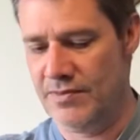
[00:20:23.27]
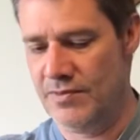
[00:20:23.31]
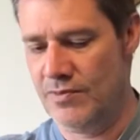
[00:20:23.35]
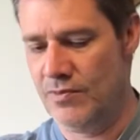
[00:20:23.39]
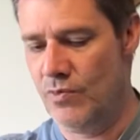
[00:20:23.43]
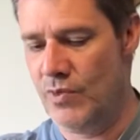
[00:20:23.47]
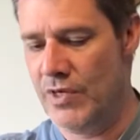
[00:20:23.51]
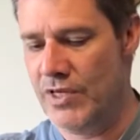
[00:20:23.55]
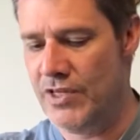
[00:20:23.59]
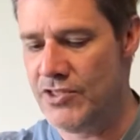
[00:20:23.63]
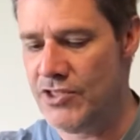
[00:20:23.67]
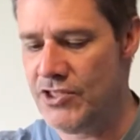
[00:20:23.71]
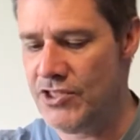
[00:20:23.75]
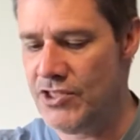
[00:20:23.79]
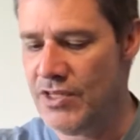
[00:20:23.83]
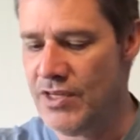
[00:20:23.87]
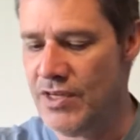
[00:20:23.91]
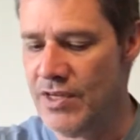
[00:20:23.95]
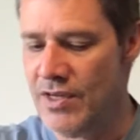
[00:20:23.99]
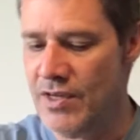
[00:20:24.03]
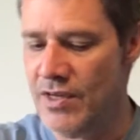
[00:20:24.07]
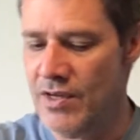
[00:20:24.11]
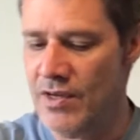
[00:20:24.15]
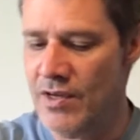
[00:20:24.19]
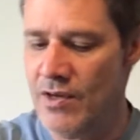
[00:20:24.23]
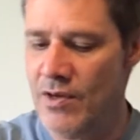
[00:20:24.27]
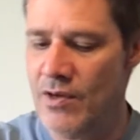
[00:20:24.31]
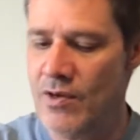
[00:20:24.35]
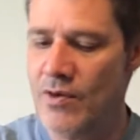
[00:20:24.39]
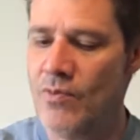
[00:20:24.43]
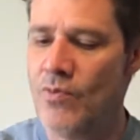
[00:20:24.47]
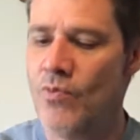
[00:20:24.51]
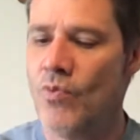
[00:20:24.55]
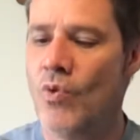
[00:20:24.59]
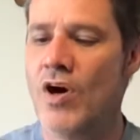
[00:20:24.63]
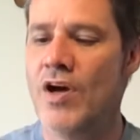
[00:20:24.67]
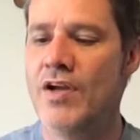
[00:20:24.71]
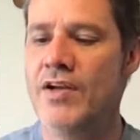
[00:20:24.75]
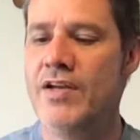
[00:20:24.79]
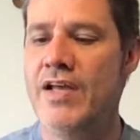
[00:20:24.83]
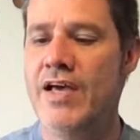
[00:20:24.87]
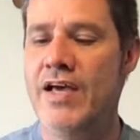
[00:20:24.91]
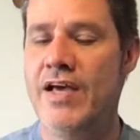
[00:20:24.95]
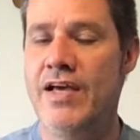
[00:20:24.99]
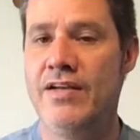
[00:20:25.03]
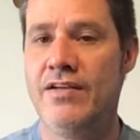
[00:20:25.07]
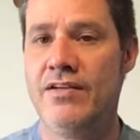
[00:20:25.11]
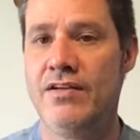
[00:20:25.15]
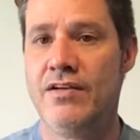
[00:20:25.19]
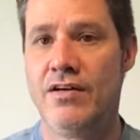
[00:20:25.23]
which one
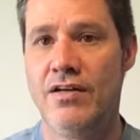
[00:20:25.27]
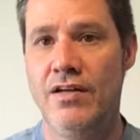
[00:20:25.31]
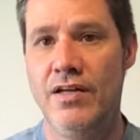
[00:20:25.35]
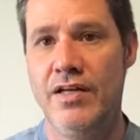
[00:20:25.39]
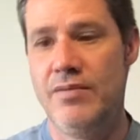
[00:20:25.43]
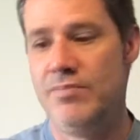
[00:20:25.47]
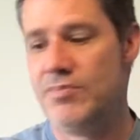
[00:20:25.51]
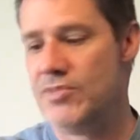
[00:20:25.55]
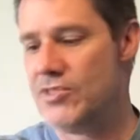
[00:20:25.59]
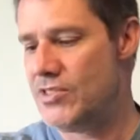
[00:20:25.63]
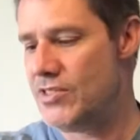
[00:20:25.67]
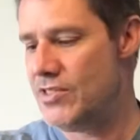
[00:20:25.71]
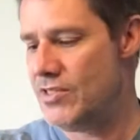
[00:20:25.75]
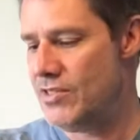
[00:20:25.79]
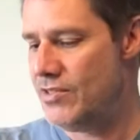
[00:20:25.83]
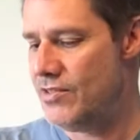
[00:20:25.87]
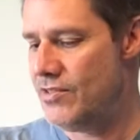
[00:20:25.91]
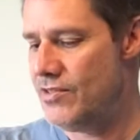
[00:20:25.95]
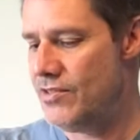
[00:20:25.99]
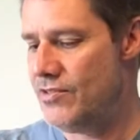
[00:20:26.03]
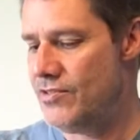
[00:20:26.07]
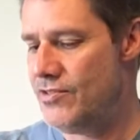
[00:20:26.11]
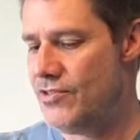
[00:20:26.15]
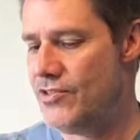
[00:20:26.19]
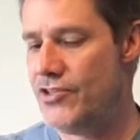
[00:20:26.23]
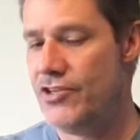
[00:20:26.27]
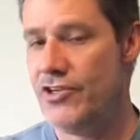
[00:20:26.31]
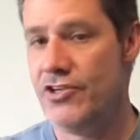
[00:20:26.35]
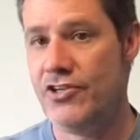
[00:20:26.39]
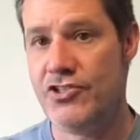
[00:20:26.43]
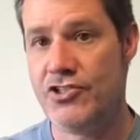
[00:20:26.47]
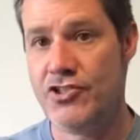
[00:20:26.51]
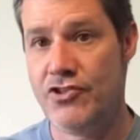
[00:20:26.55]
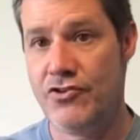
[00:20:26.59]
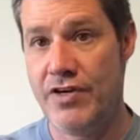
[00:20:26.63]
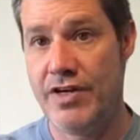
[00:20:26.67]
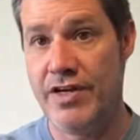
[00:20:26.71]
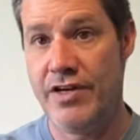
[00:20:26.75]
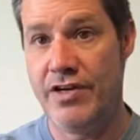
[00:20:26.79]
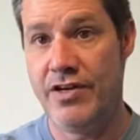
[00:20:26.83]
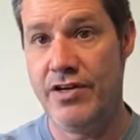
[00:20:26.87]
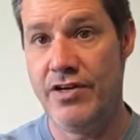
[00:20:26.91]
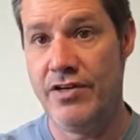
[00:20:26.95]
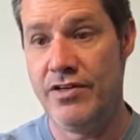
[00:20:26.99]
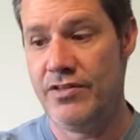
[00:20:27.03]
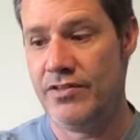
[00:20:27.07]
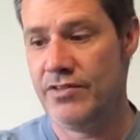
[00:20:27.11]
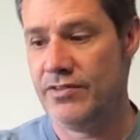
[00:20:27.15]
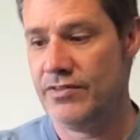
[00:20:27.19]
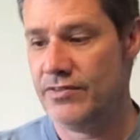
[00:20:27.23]
end clips to your trigger,